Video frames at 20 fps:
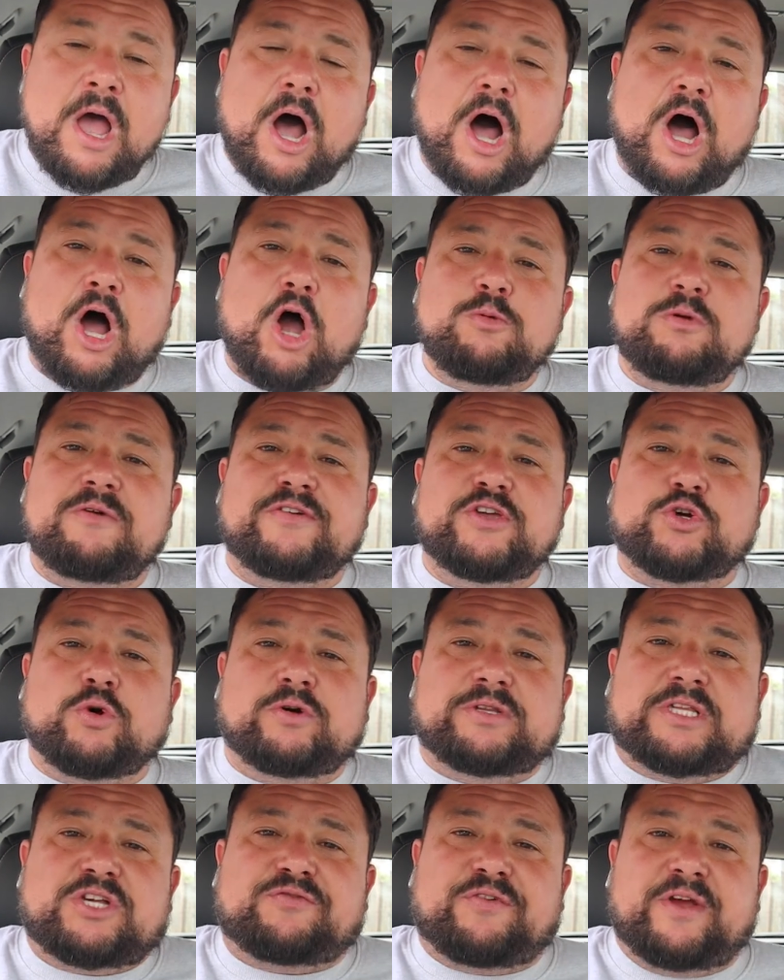I hope you've
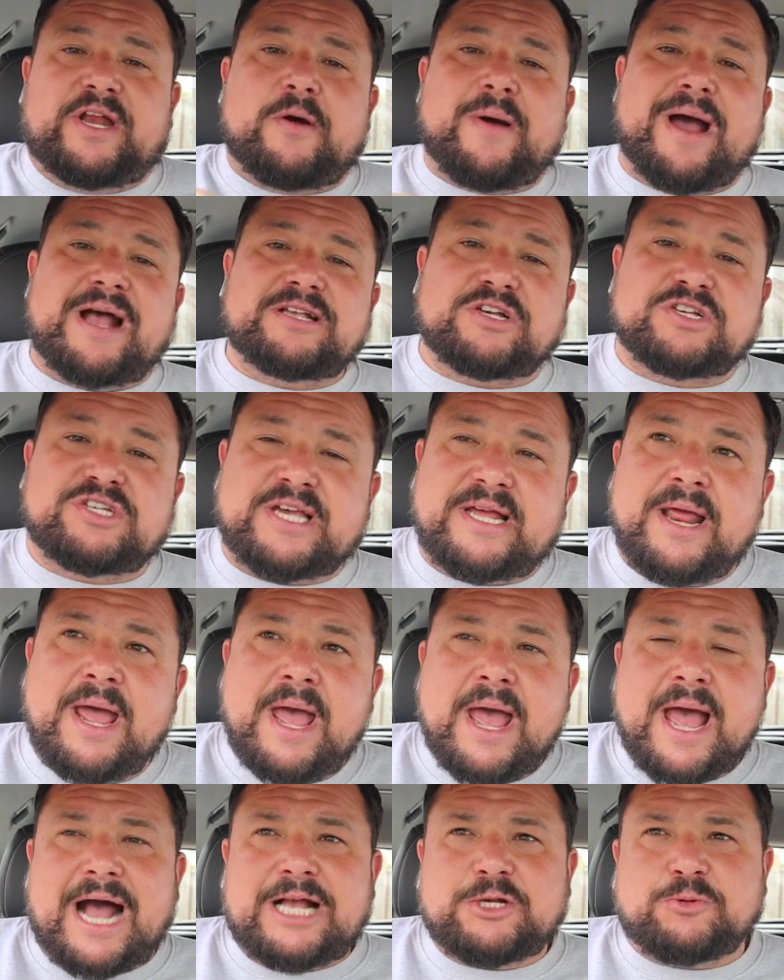enjoyed this video. As I said,
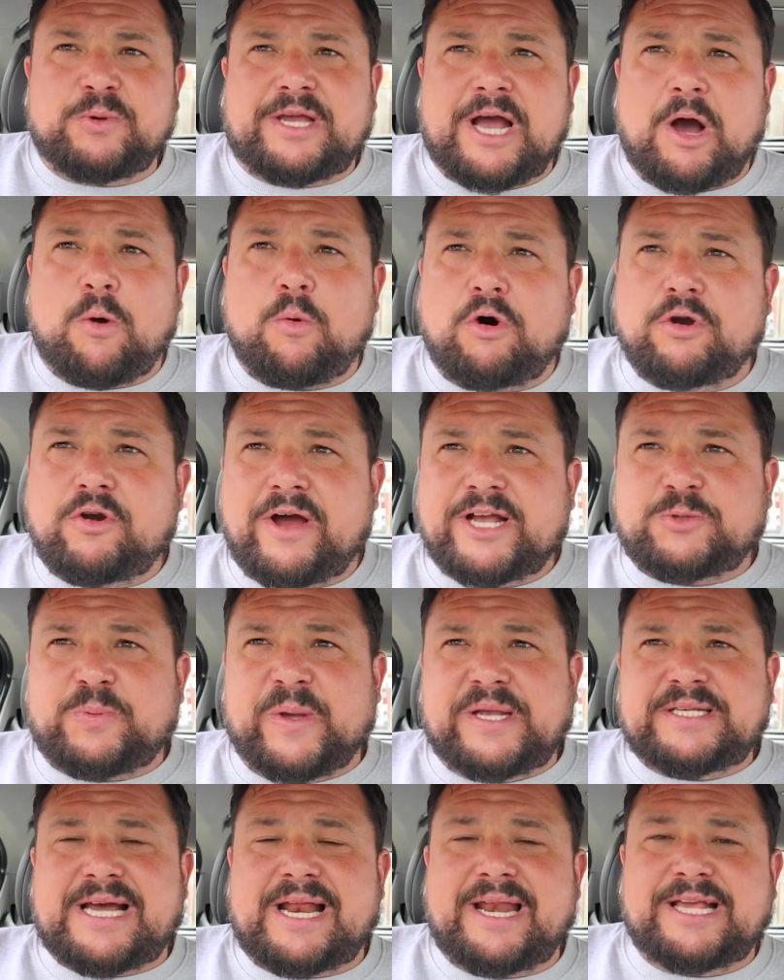as we go on, I
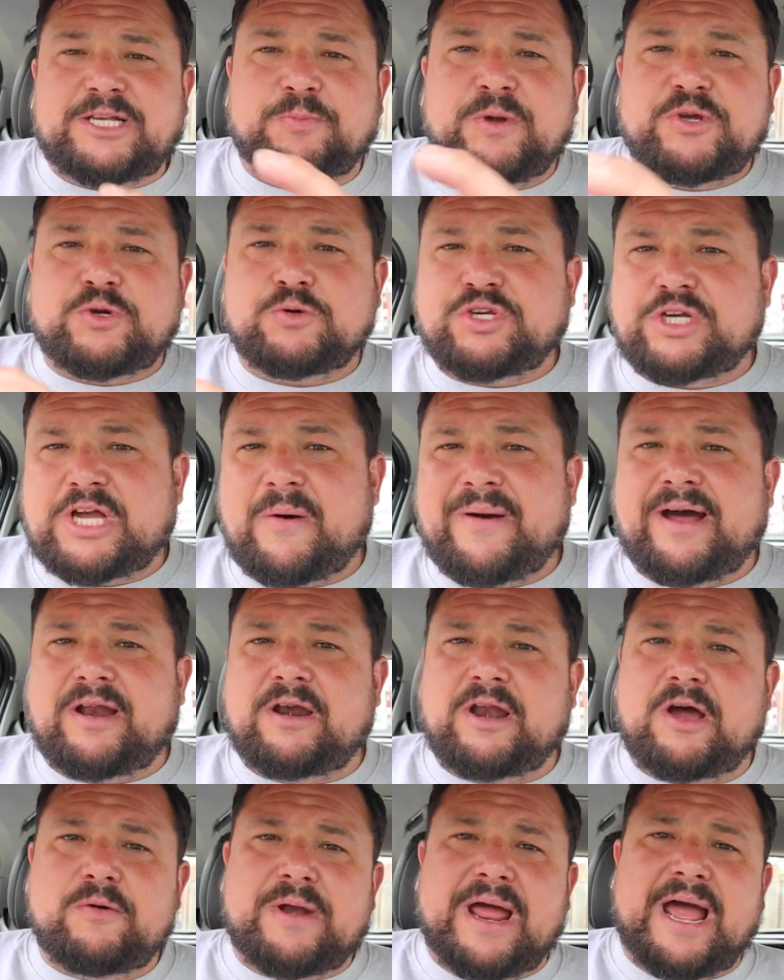expect Alex Mitchell to go out
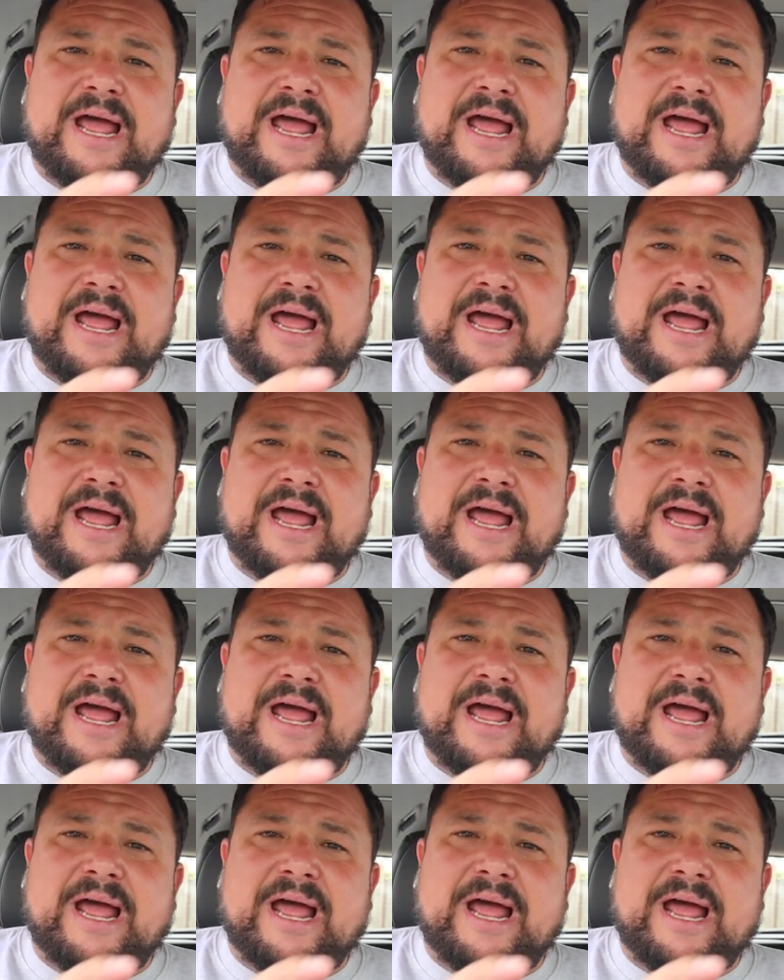on loan.